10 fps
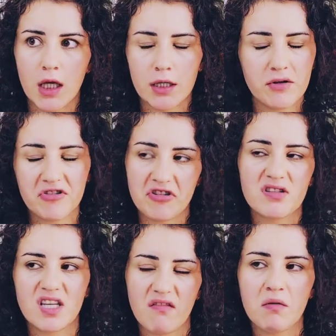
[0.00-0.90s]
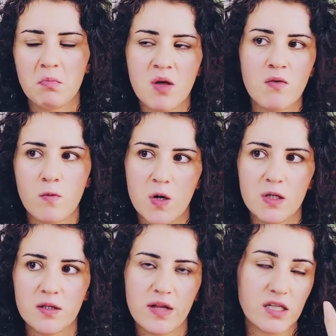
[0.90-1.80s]
And you're just giving me the
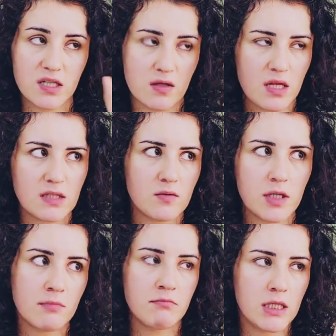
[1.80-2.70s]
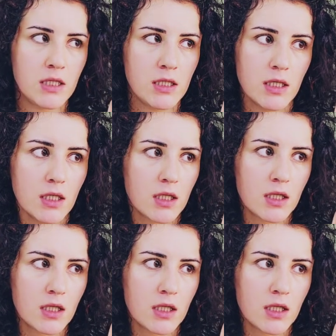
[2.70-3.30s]
world? That's what I mean.